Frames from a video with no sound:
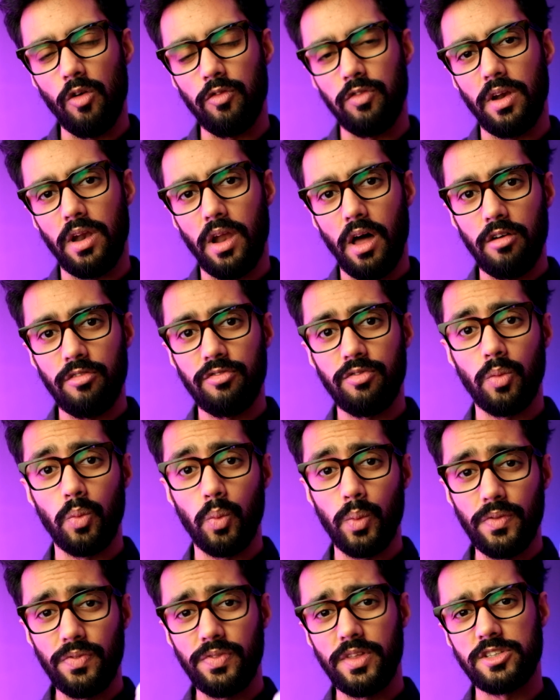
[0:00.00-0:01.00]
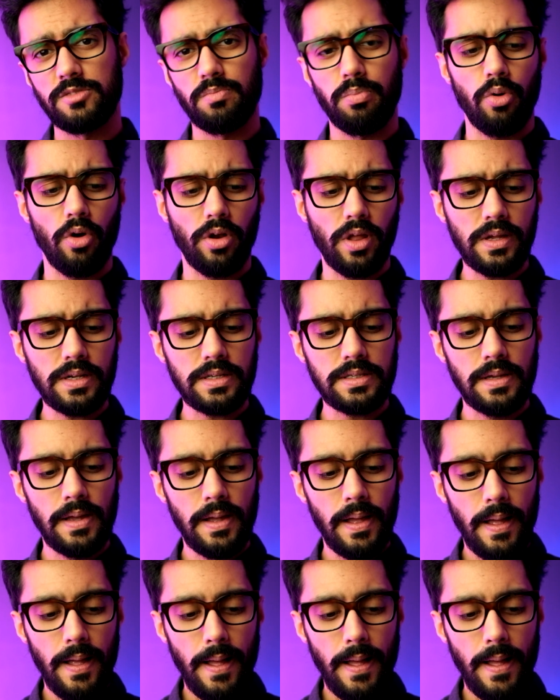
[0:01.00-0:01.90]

of love with this product,